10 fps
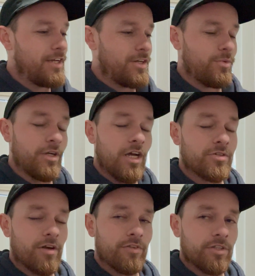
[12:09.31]
We are
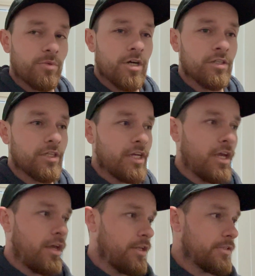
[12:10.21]
traveling the world,
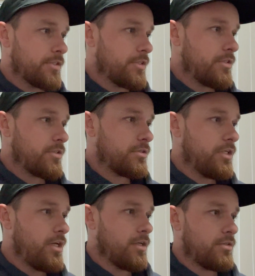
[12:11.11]
and yeah,